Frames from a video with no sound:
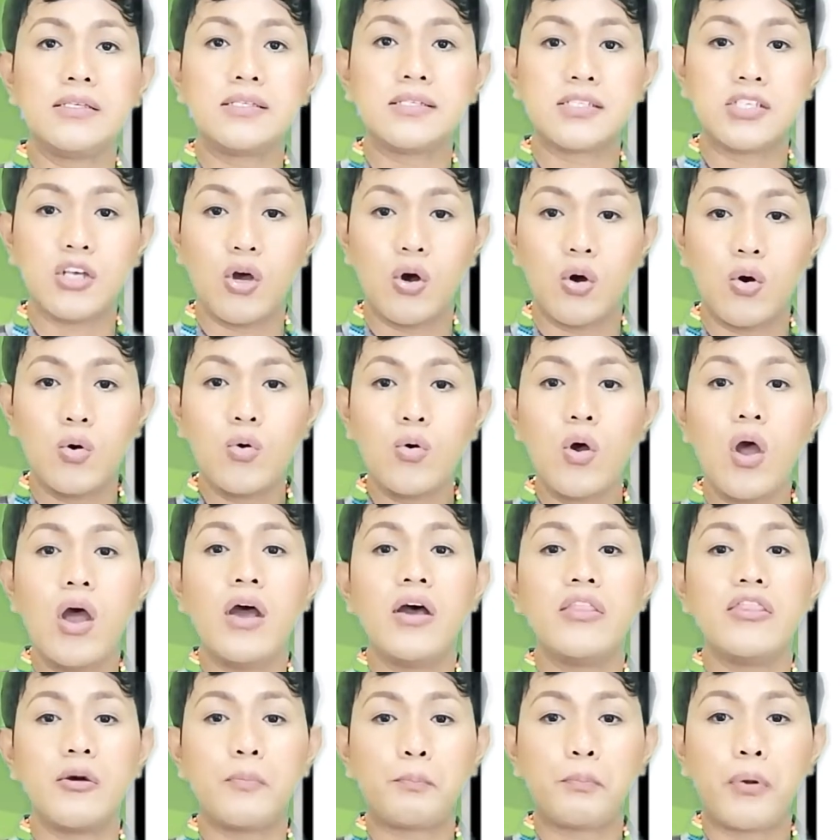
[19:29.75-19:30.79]
So
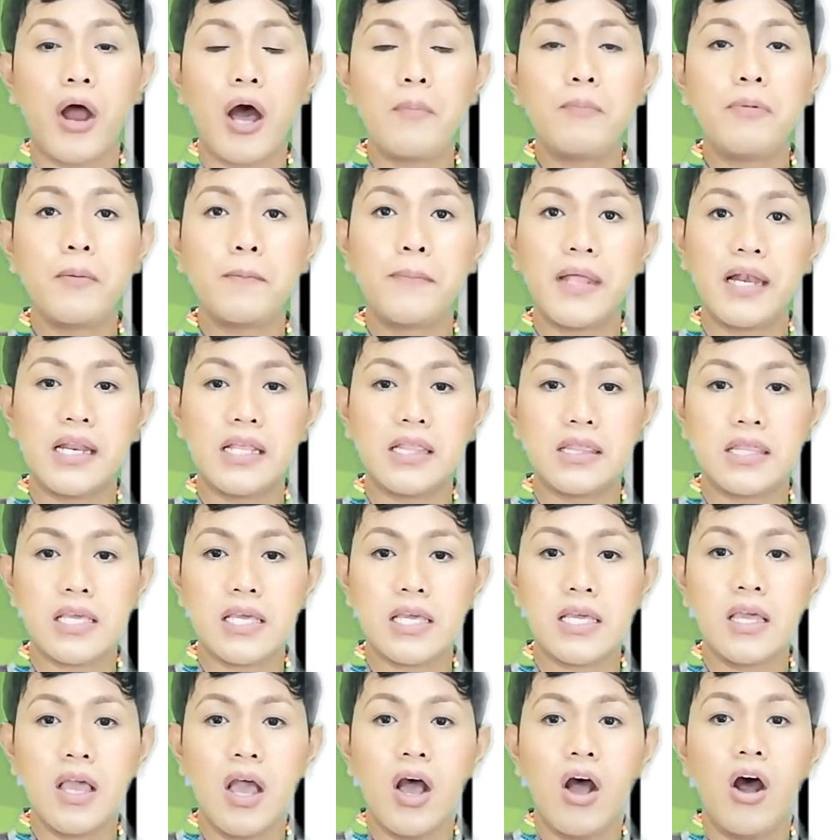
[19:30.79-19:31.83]
the
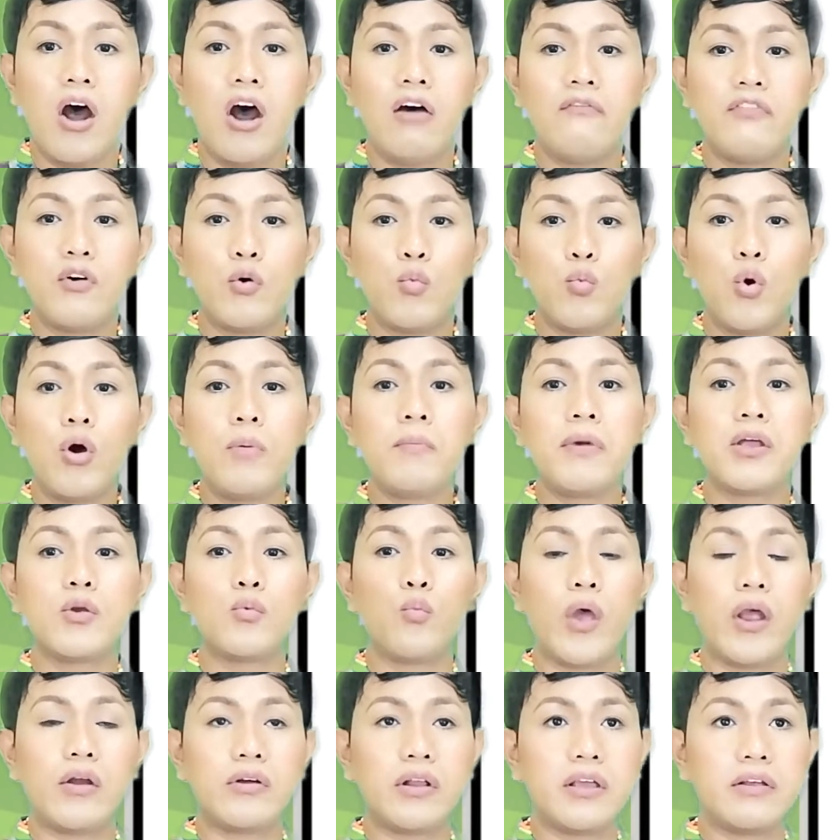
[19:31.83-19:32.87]
probability of a
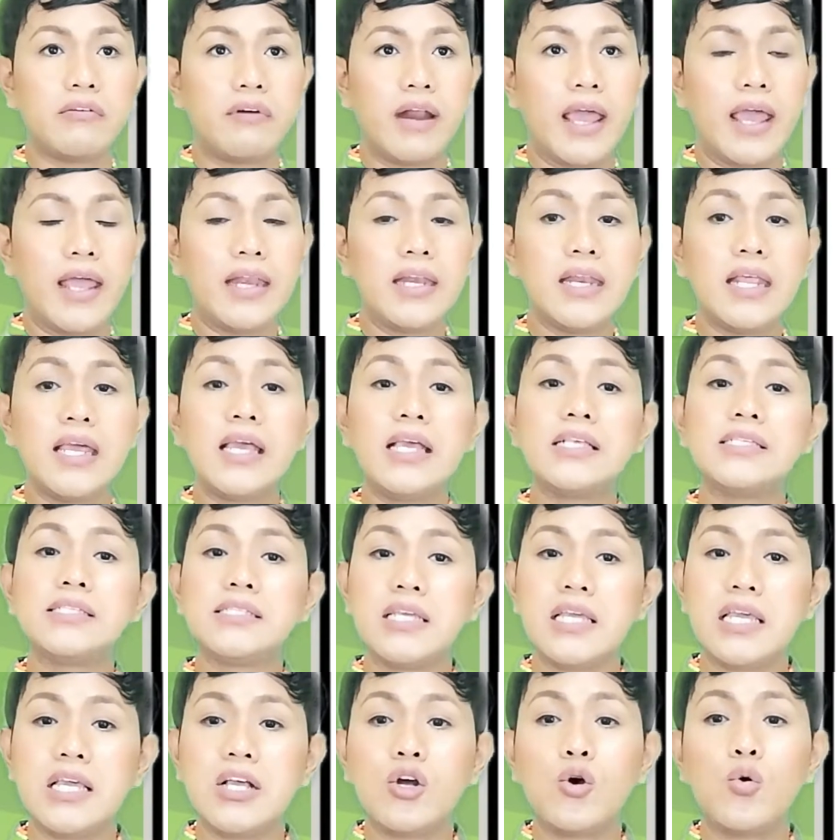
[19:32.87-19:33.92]
woman wearing red
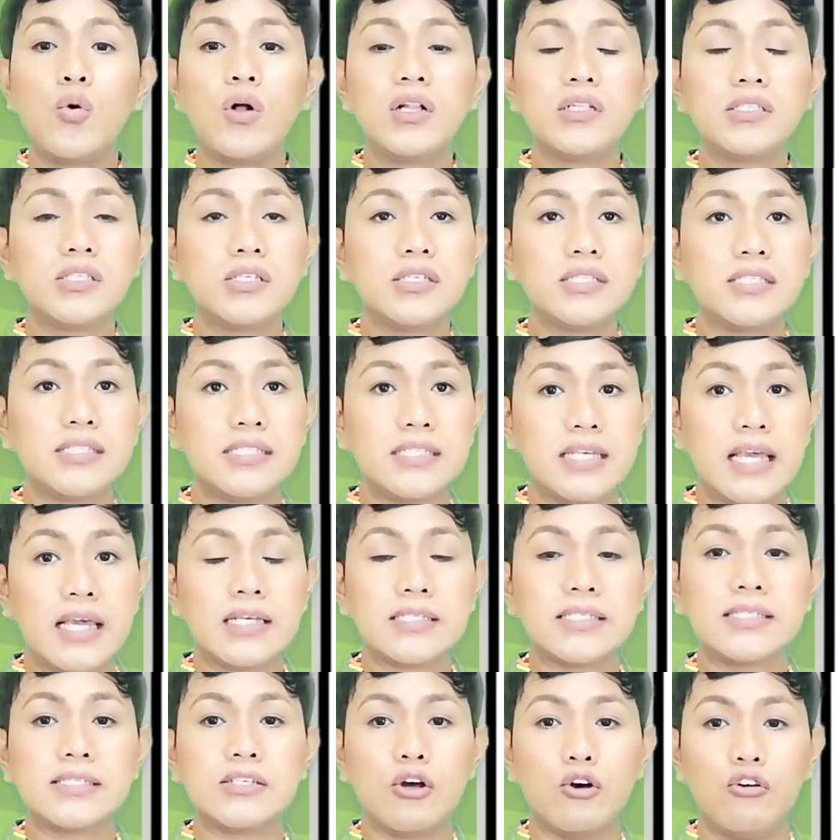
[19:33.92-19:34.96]
is equal to
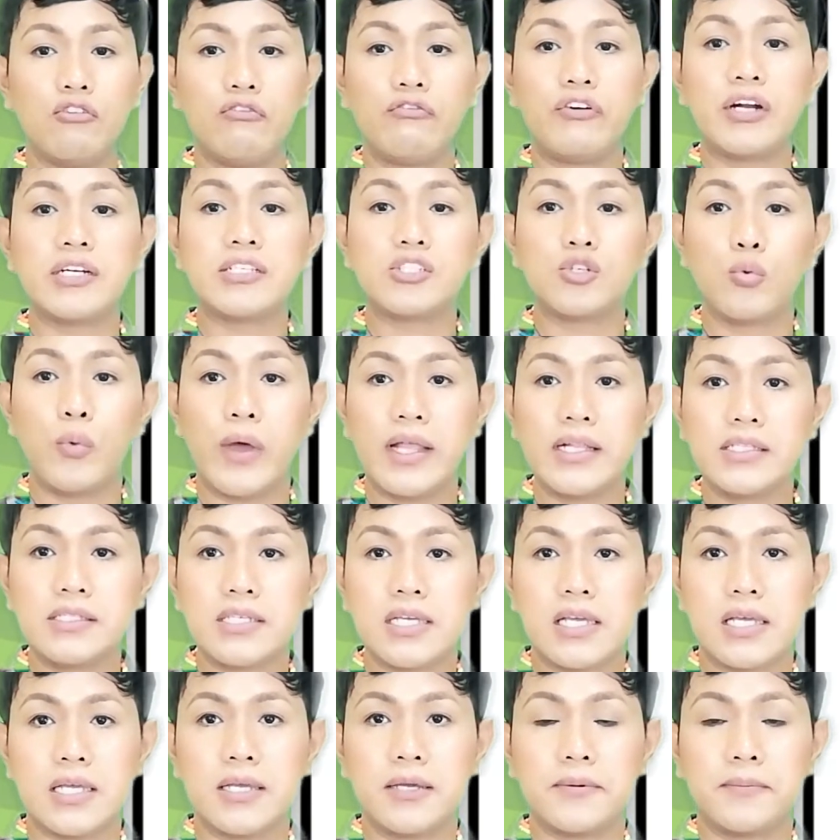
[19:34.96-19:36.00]

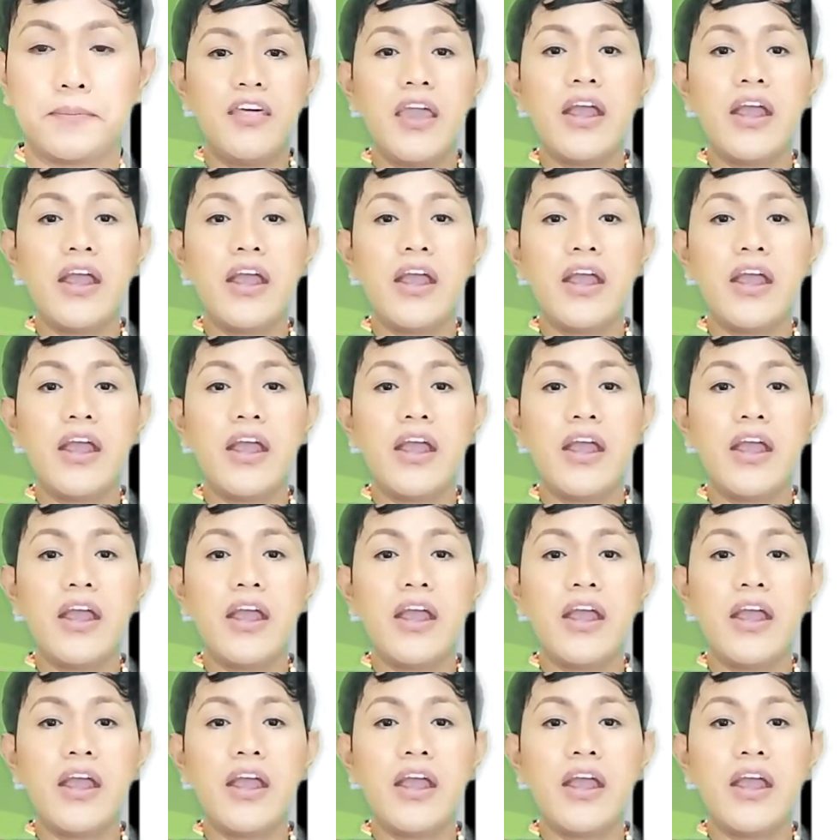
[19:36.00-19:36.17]
6/20.